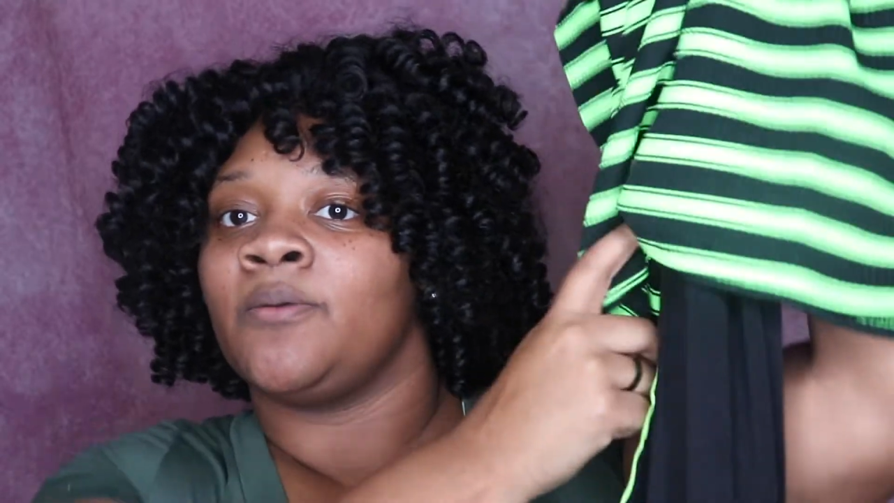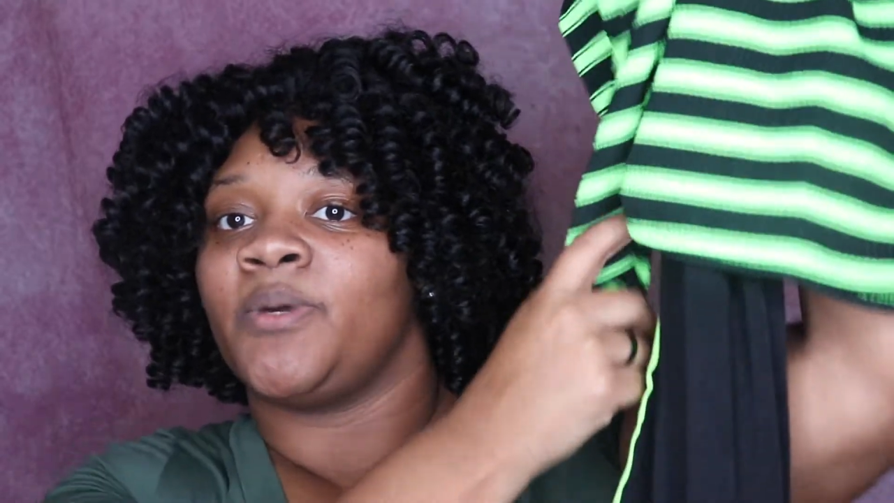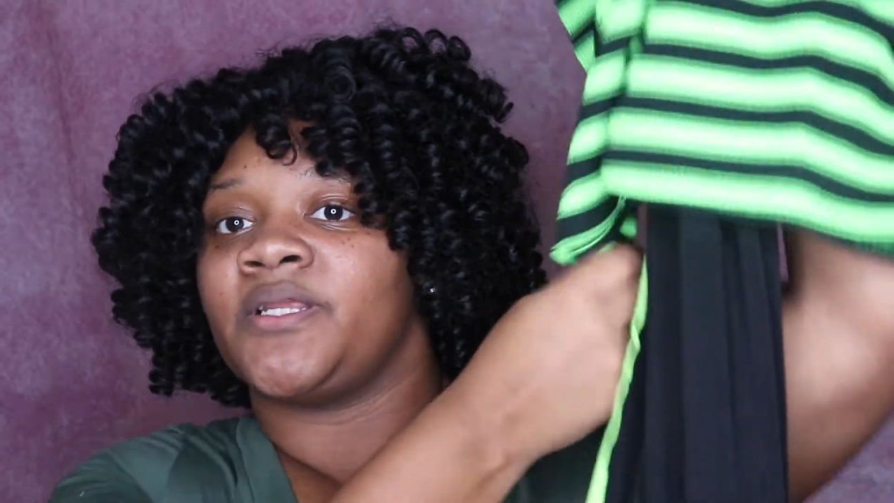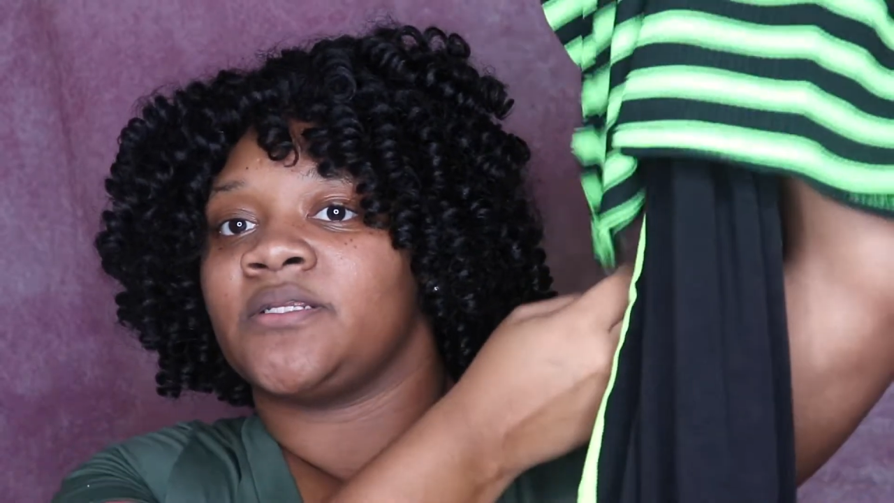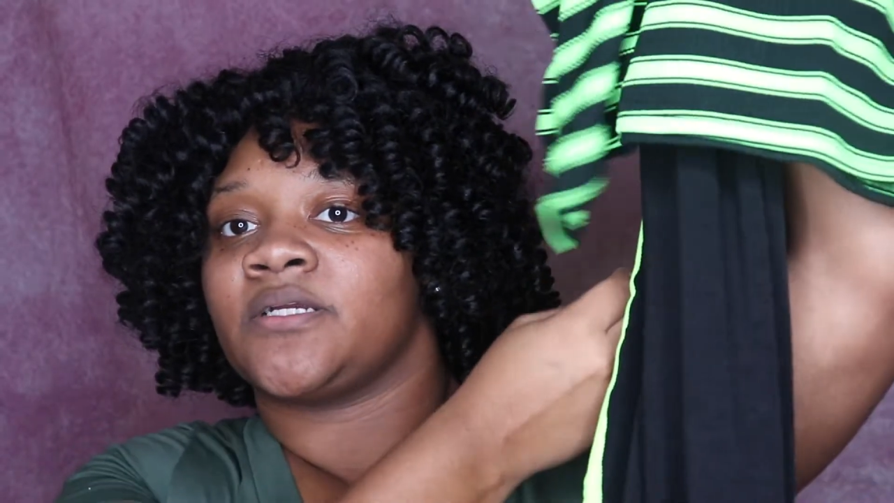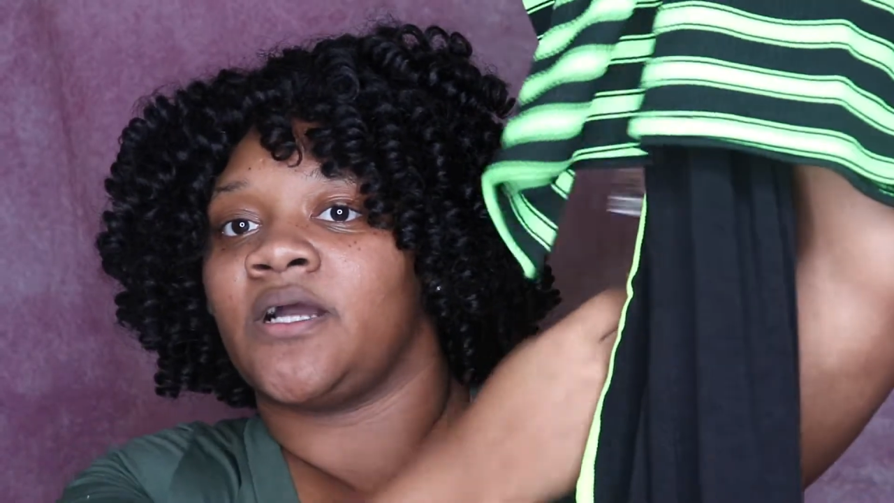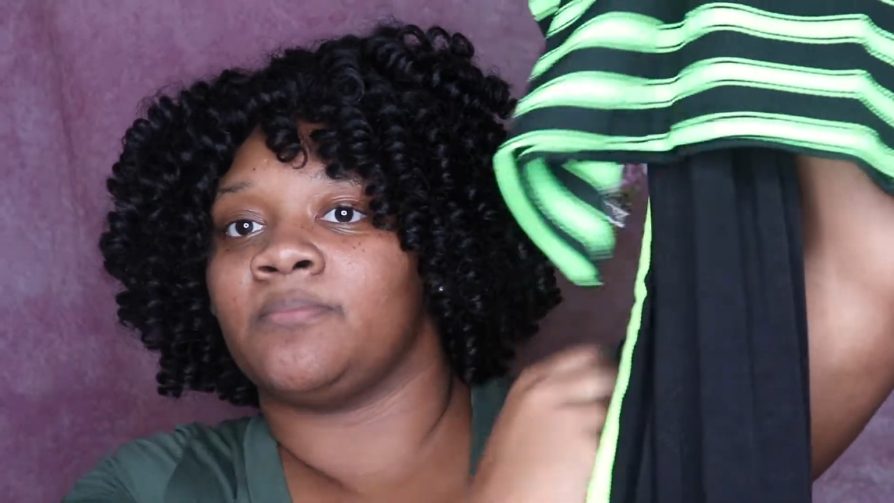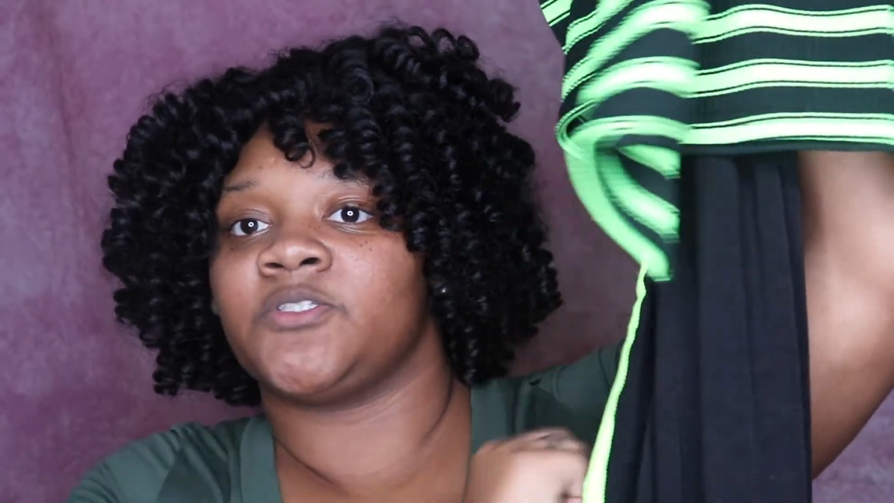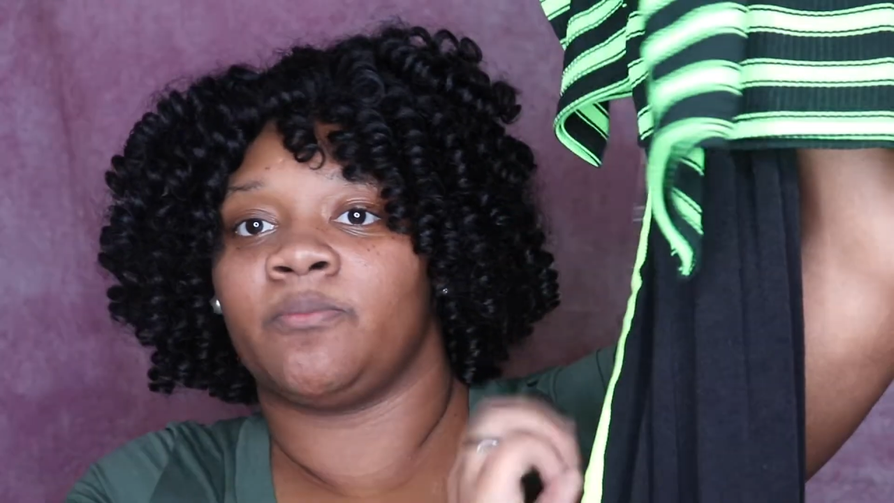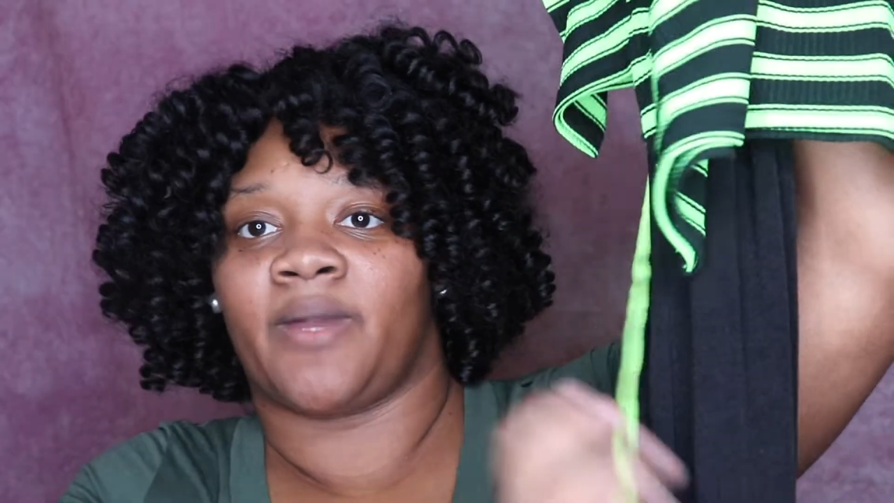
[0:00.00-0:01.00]
but it'll
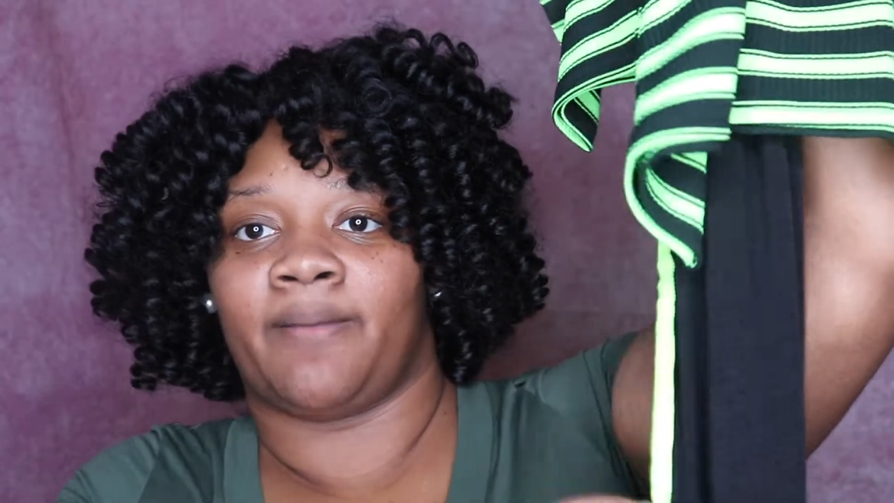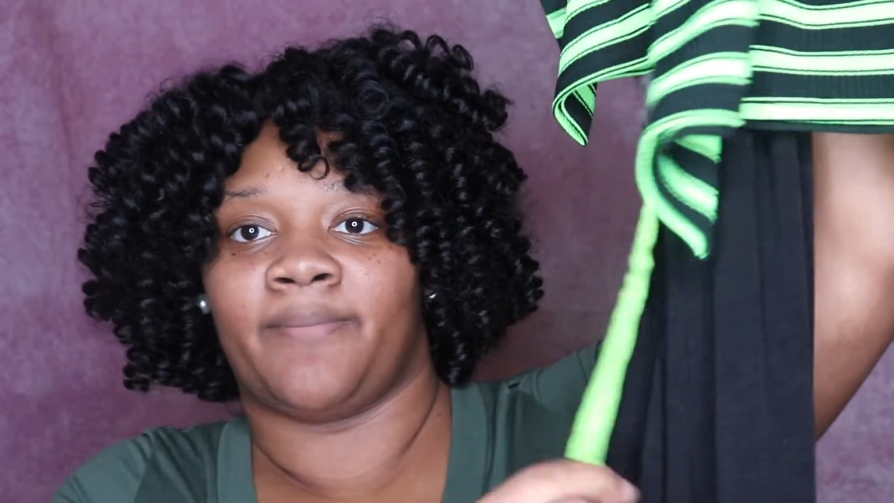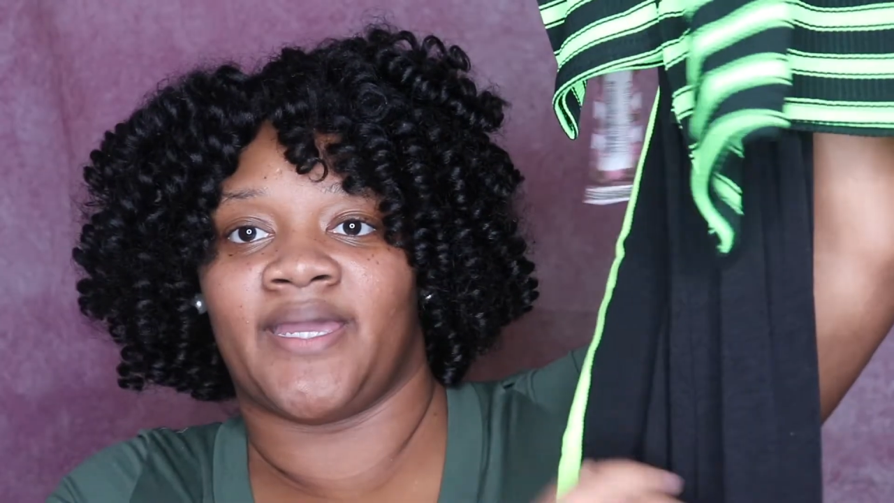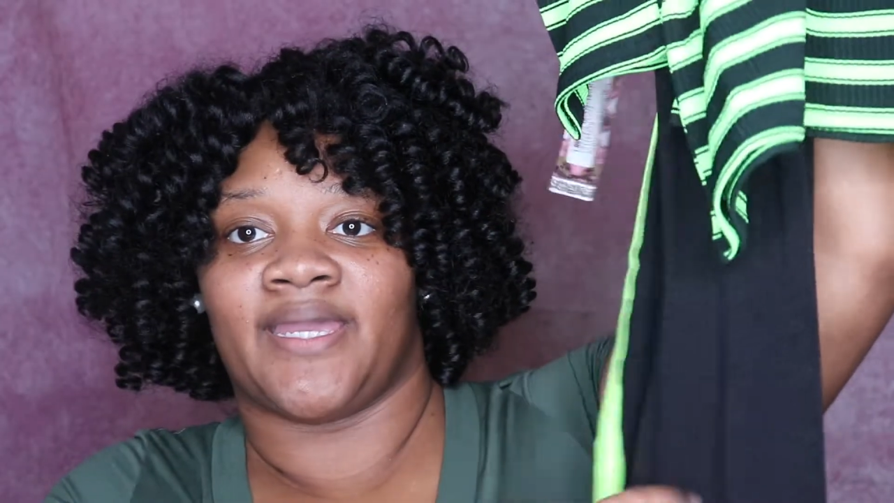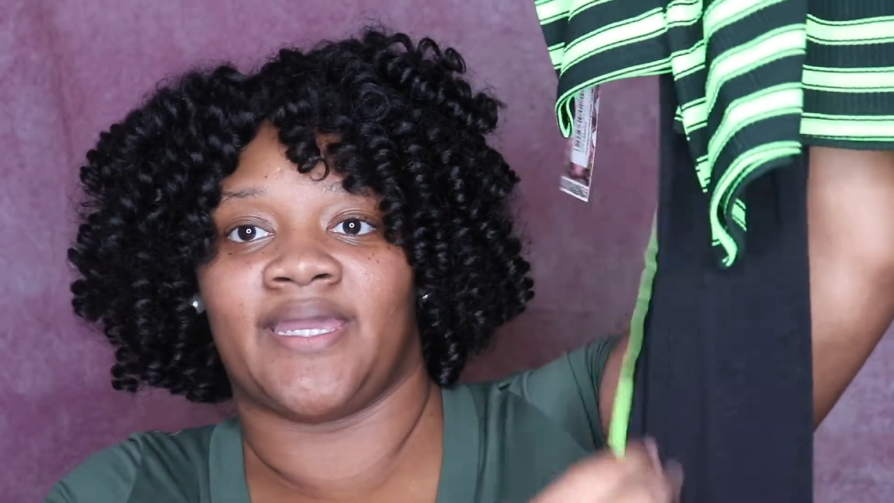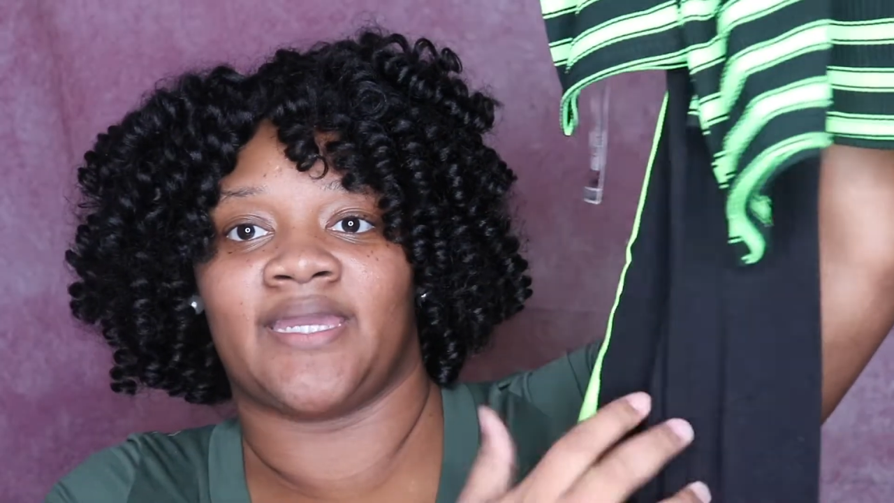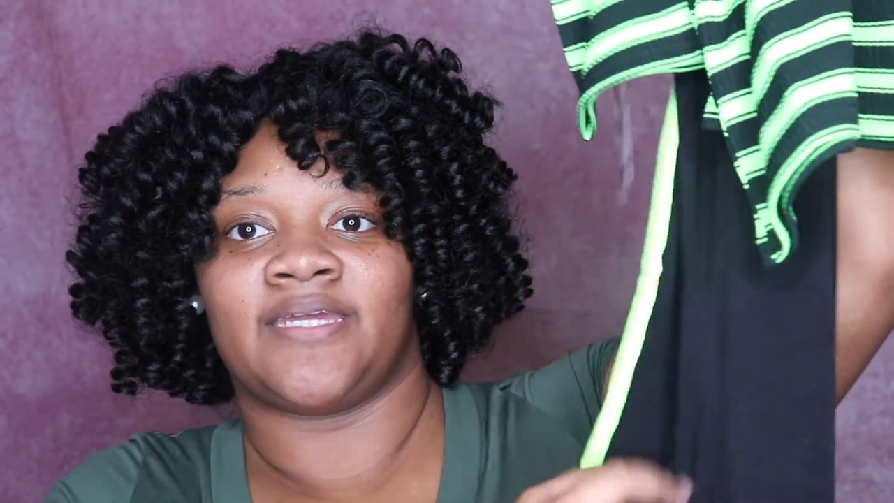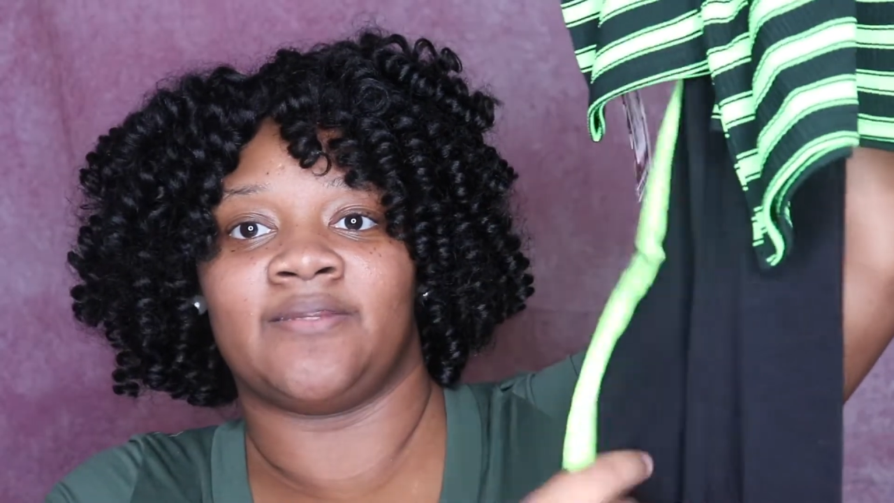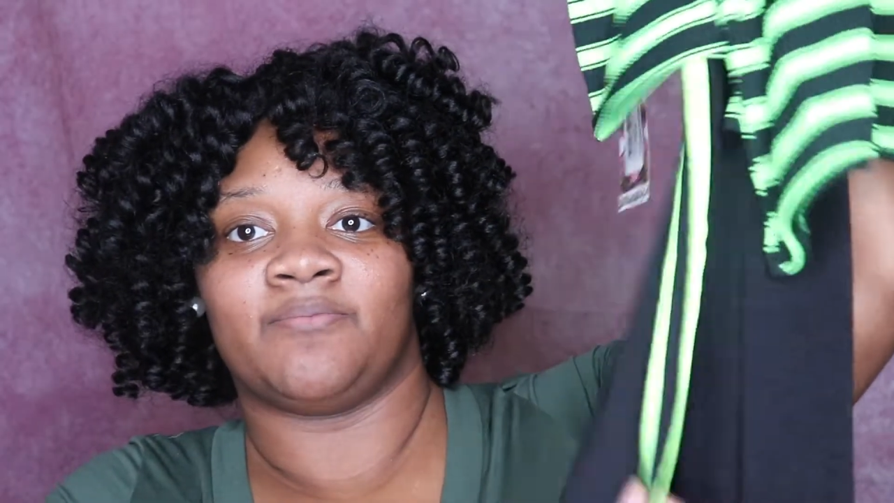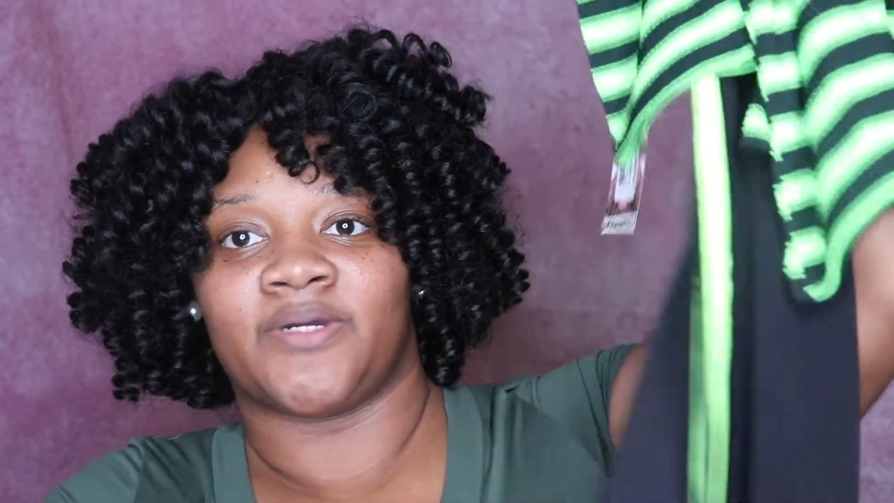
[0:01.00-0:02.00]
come to my mind